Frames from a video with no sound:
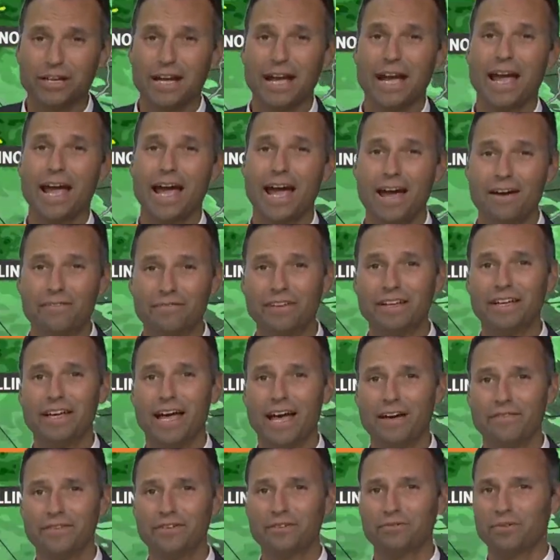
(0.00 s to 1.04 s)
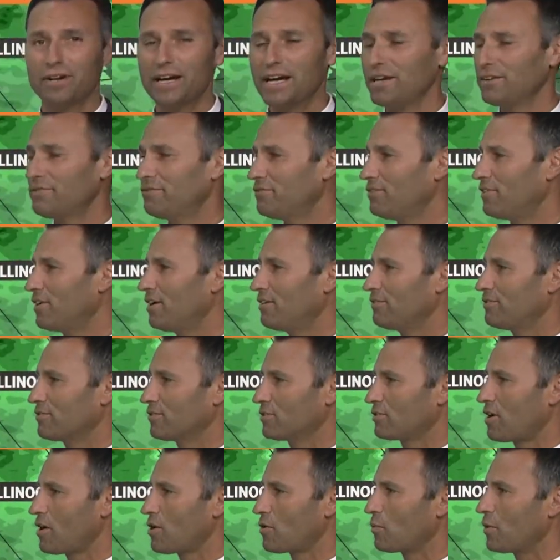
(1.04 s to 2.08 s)
heavy, heavy rainfall
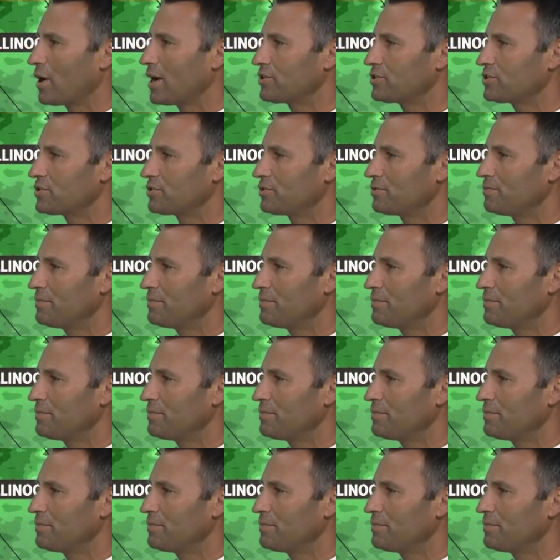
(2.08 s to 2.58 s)
for our western